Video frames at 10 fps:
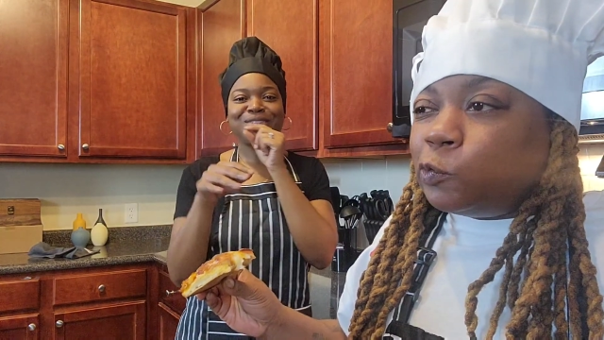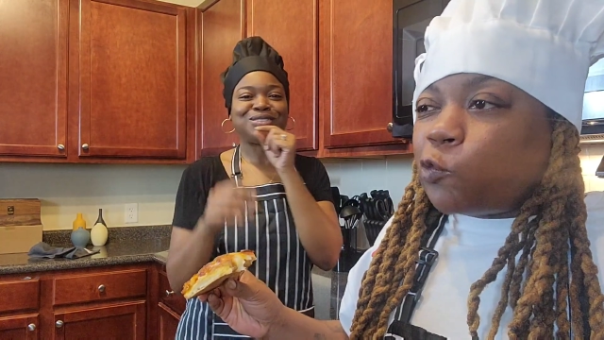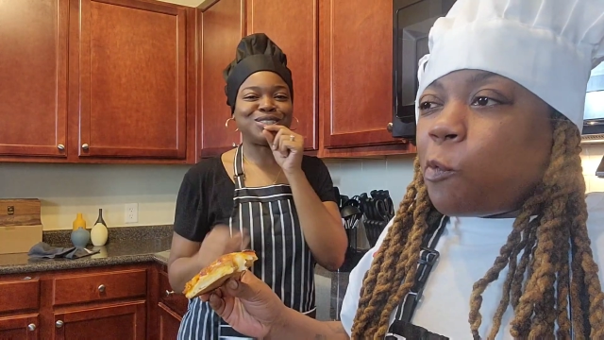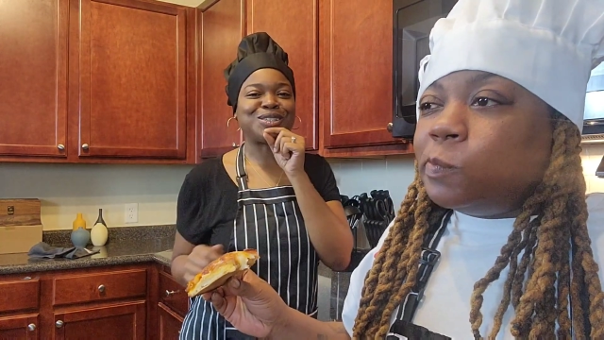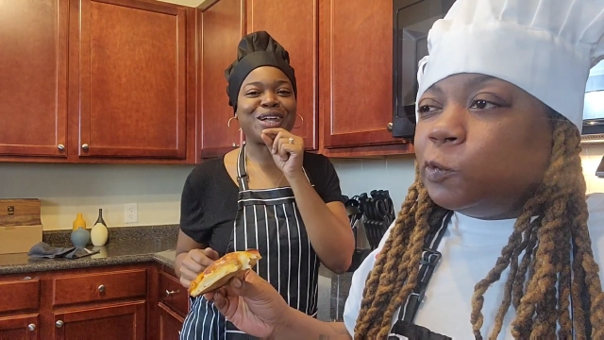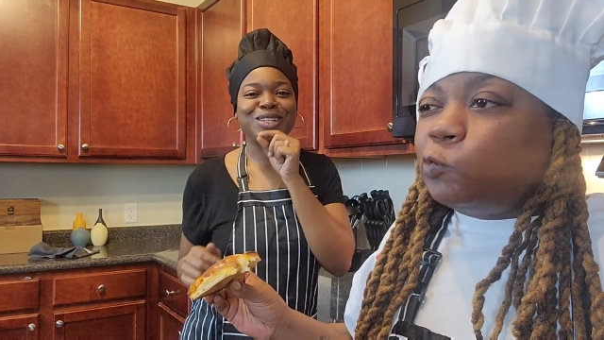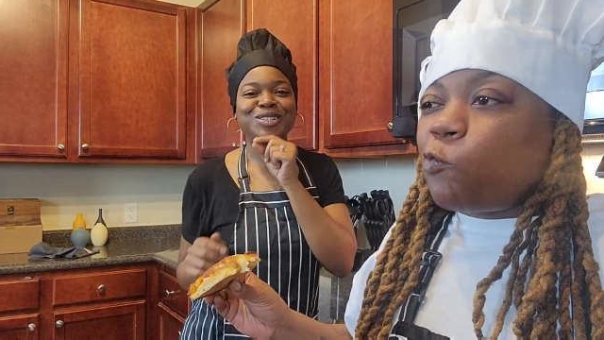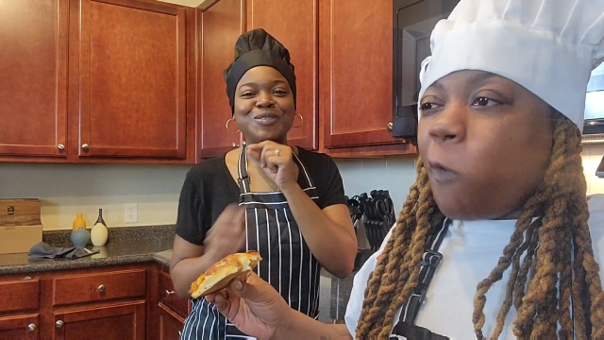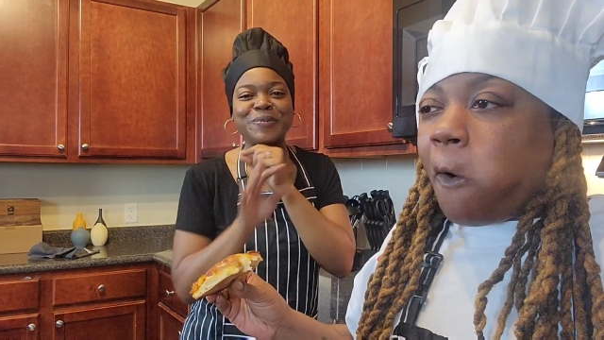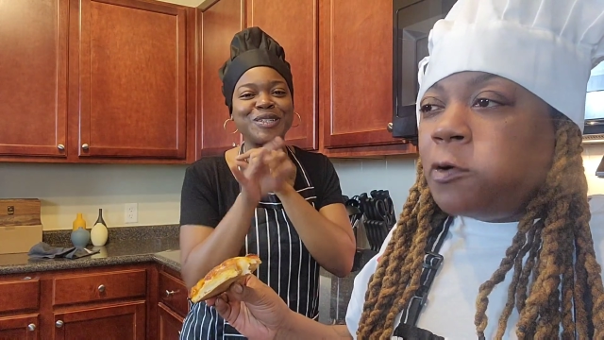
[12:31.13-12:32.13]
Speaker 1: You can have
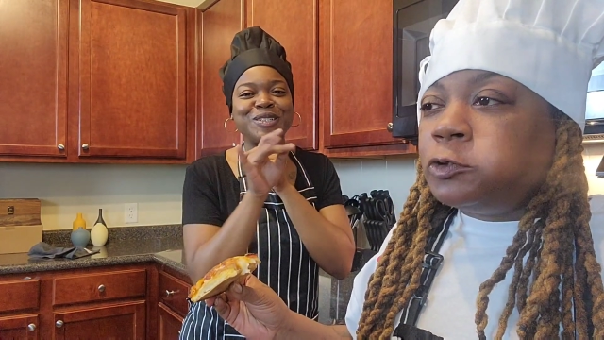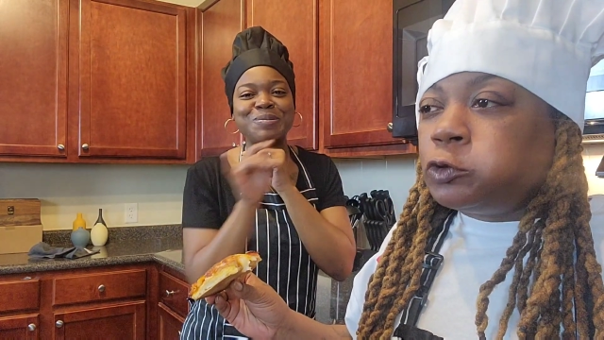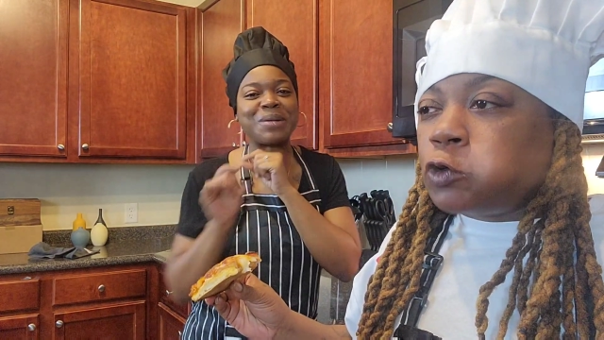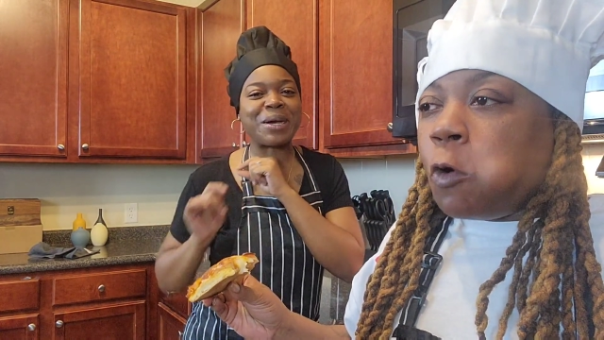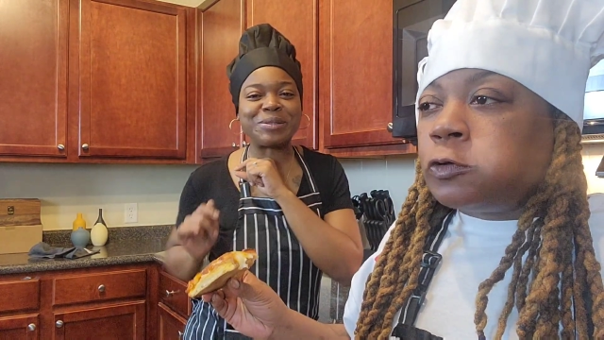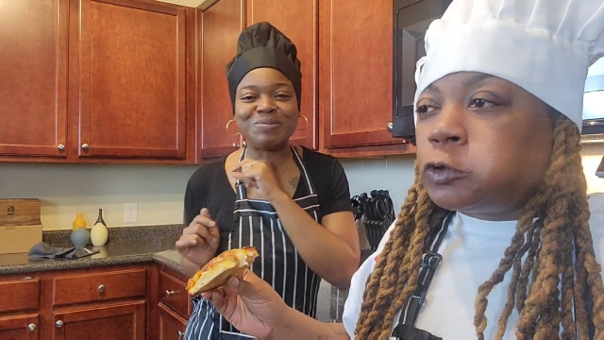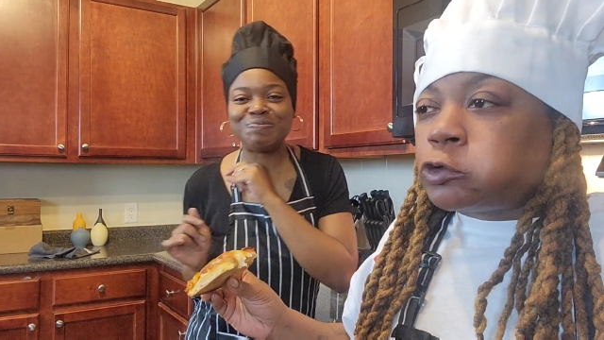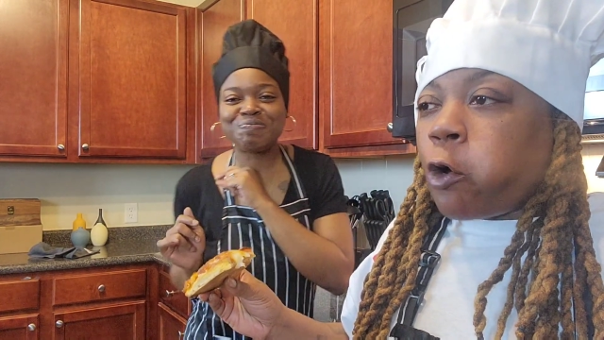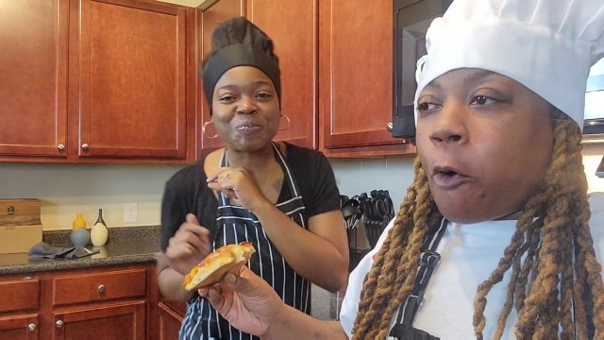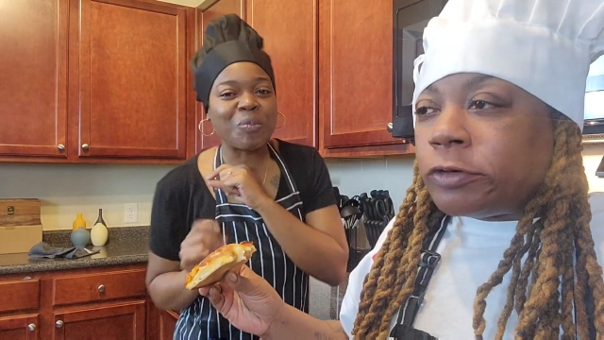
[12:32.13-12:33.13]
a split
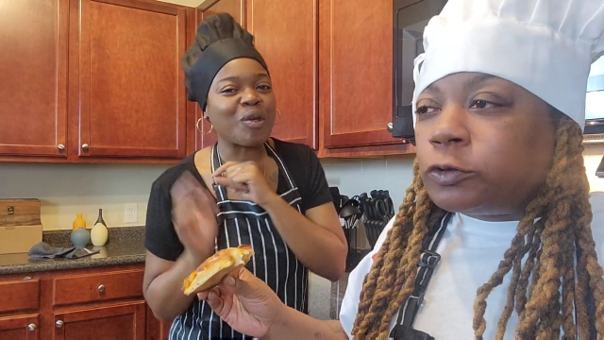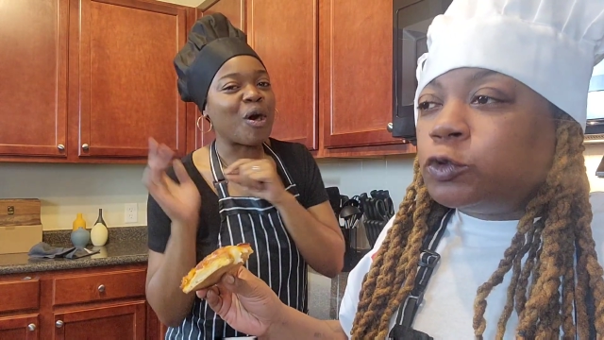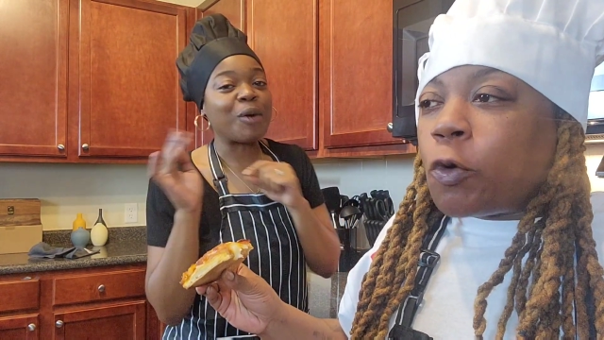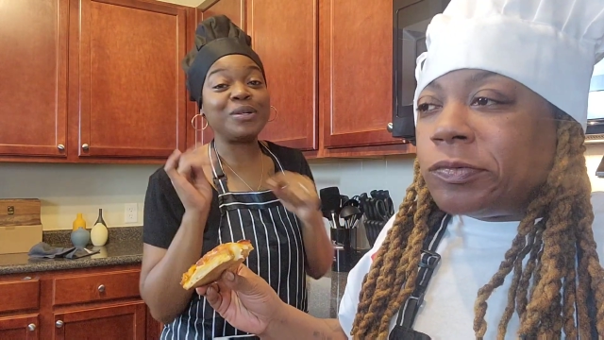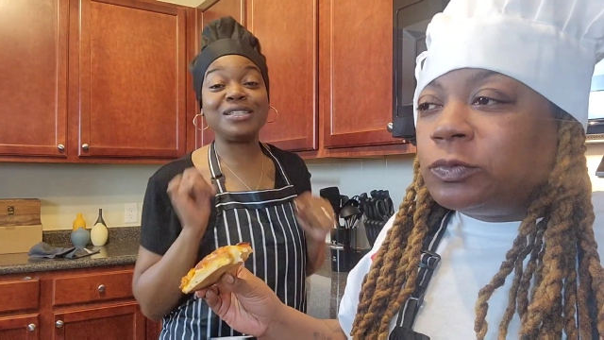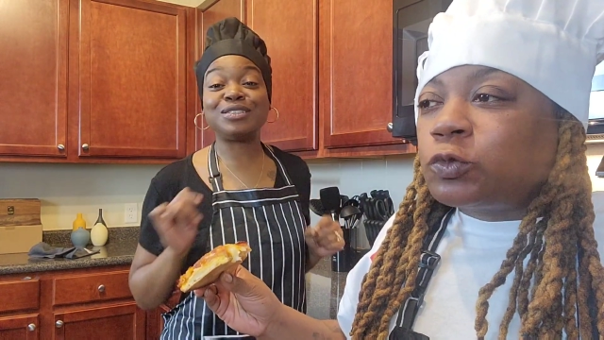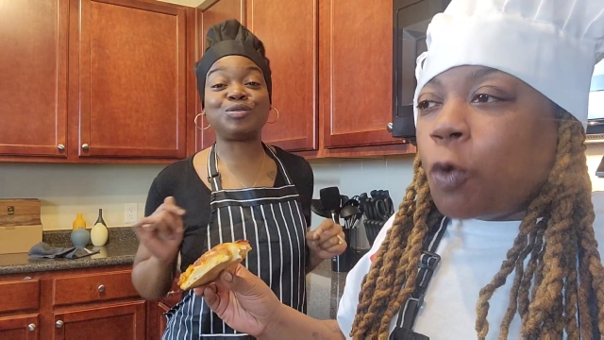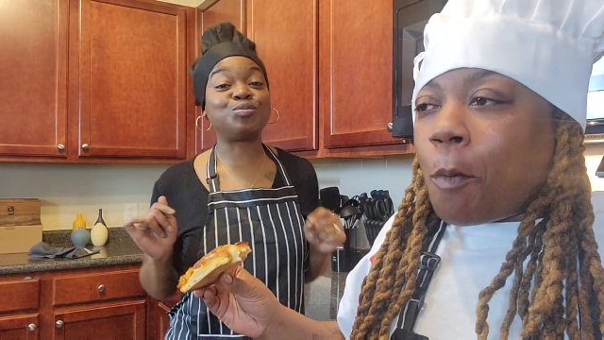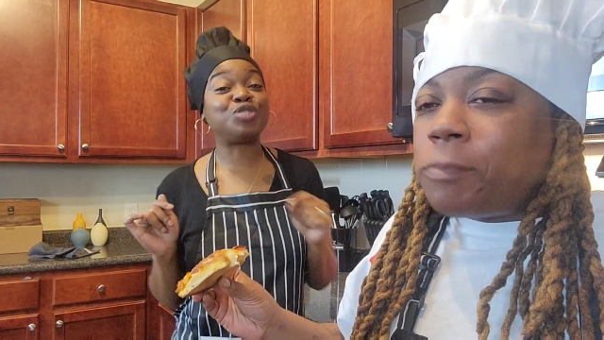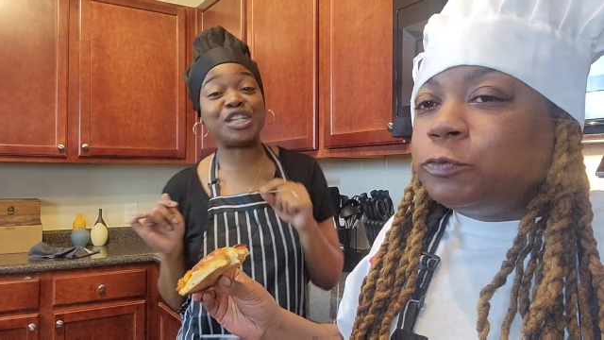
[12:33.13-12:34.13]
All we need
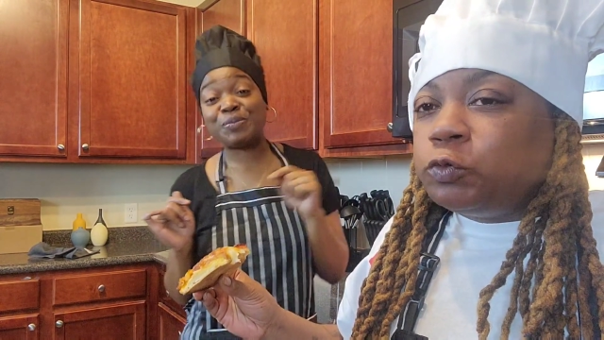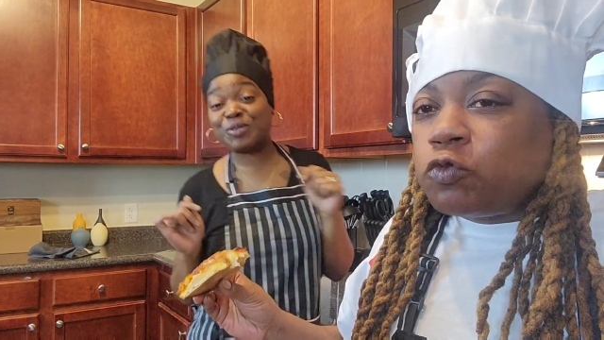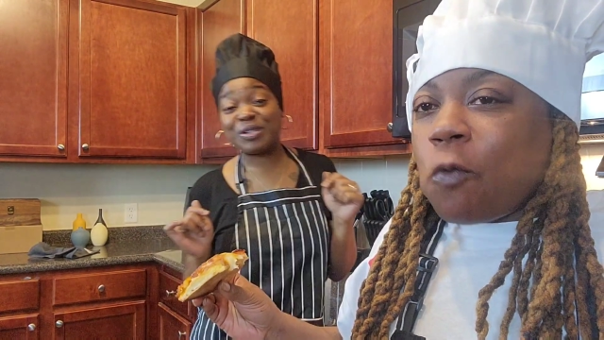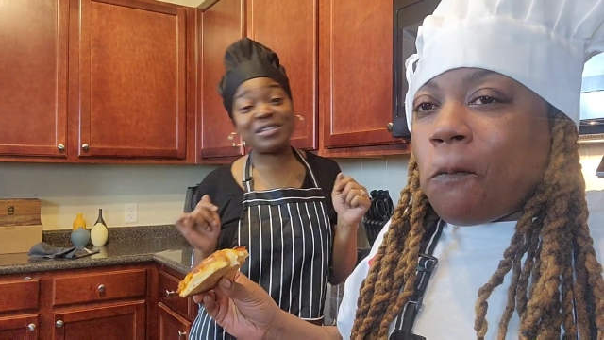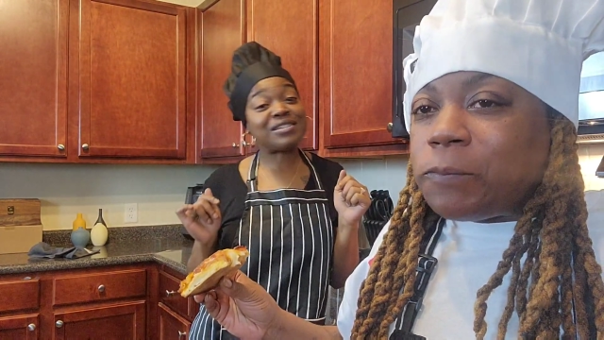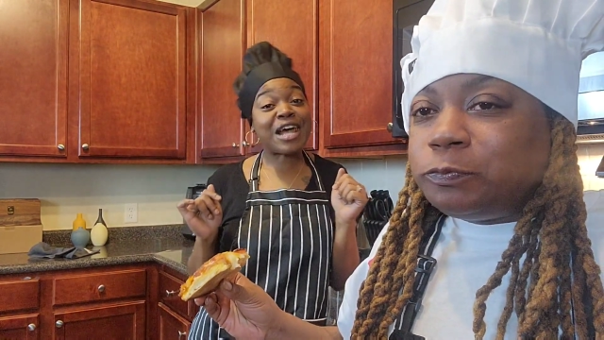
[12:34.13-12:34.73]
is chips on the